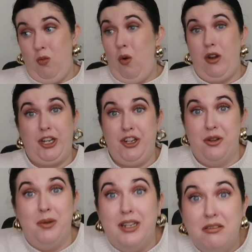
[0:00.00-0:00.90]
what are you
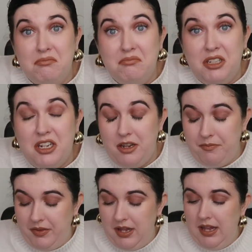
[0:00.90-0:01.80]
doing? You
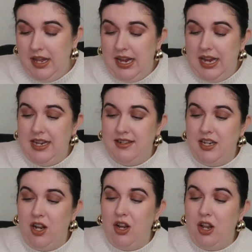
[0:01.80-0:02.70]
know? It is
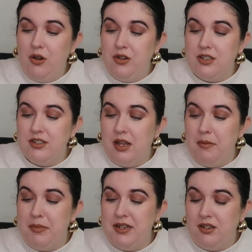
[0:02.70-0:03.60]
the Lotus
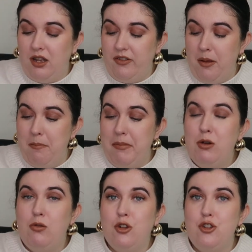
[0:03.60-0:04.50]
Biscoff
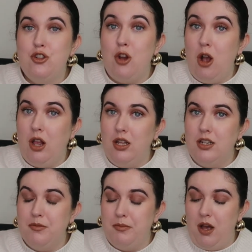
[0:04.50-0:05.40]
Milk
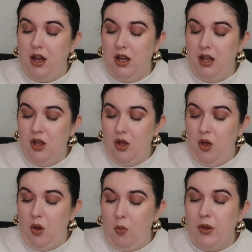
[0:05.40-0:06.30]
Chocolate Bar
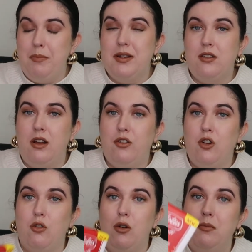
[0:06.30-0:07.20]
with Biscoff
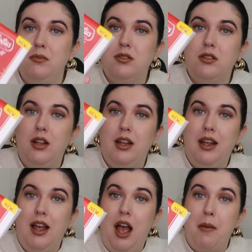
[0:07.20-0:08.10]
crumbs.
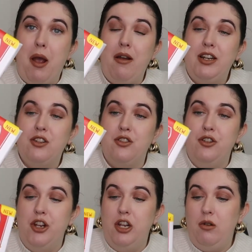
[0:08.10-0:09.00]
Apparently it's
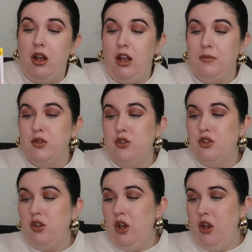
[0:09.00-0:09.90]
new and I'm
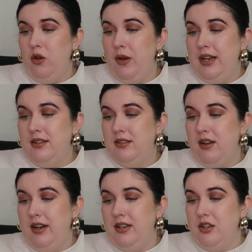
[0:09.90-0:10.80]
so
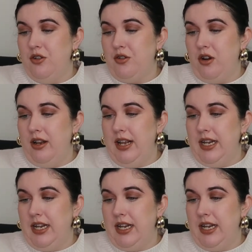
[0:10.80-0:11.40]
excited to try it